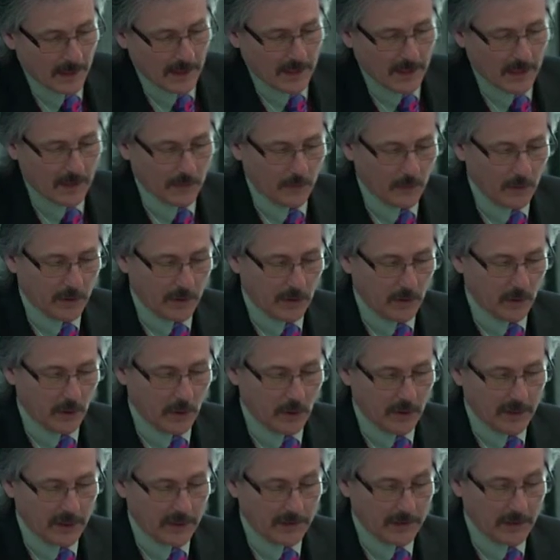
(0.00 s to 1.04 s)
If we
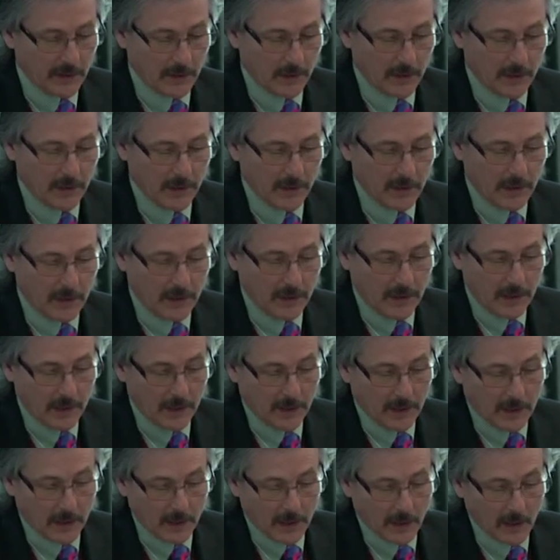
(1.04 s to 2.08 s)
look at the
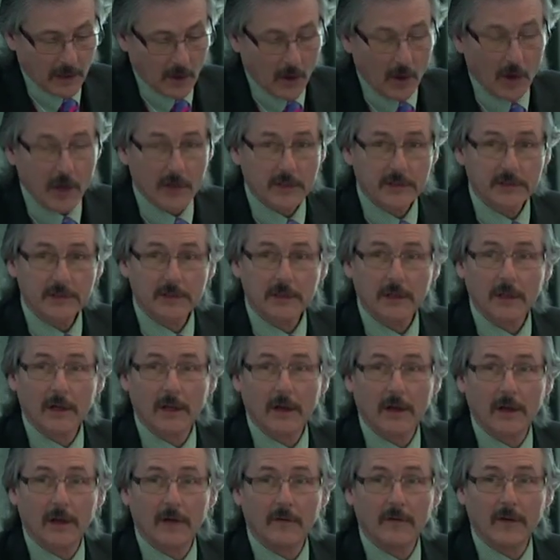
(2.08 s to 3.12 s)
cost
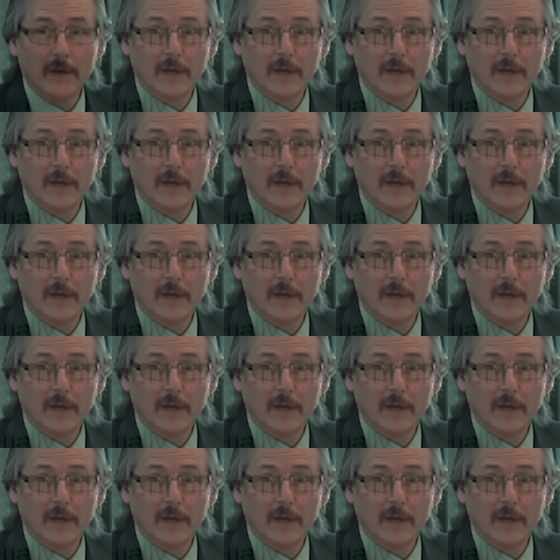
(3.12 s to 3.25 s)
of